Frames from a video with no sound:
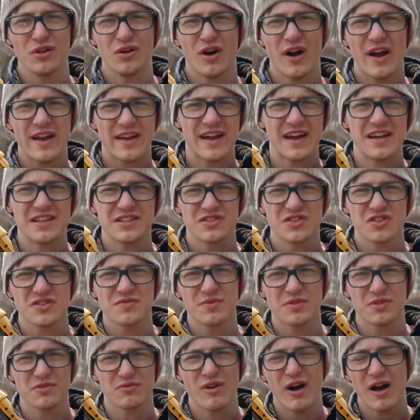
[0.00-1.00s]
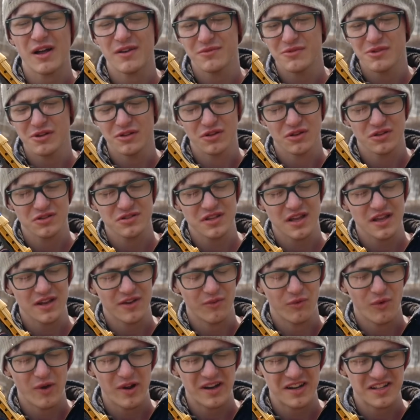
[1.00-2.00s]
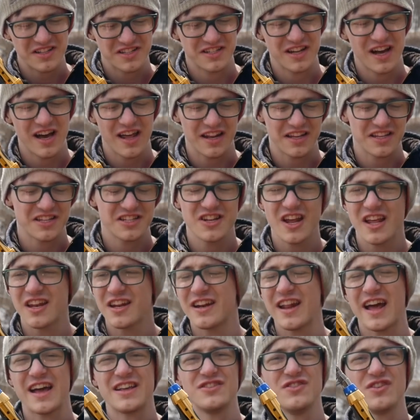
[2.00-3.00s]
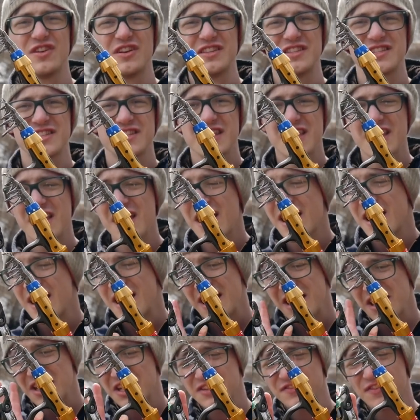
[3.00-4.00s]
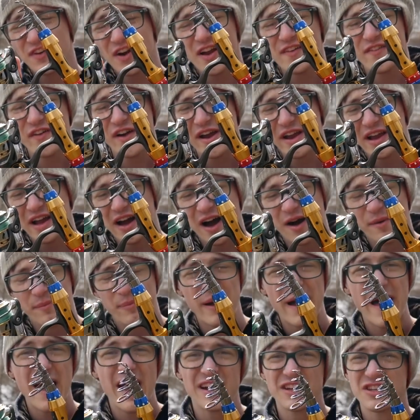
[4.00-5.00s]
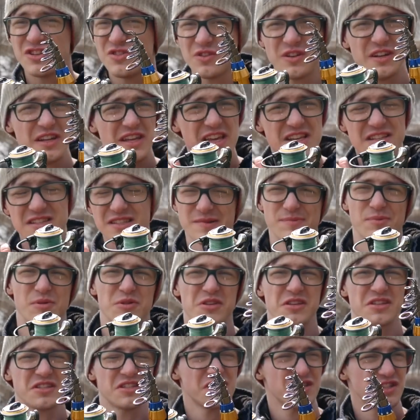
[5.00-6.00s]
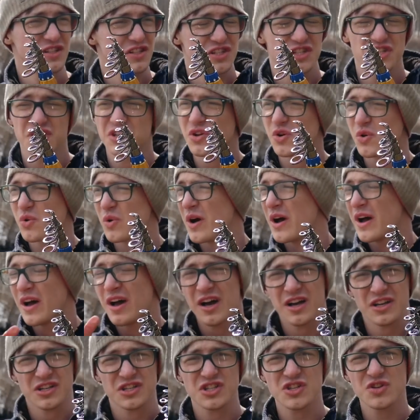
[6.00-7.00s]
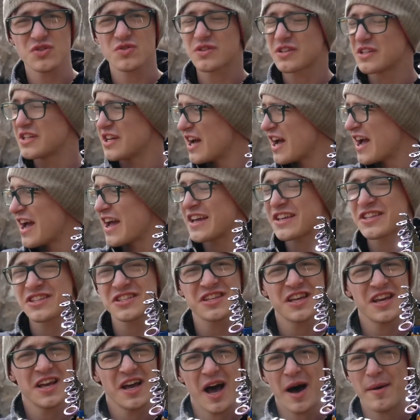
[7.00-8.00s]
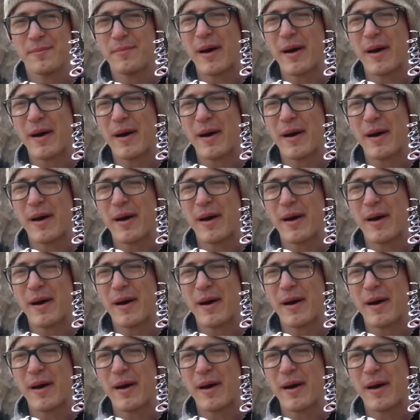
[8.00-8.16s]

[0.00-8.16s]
Alright guys, so this is what the rod and reel looks like when it is not extended. As you can see, it is very, very compact. You could easily put this into a suitcase, a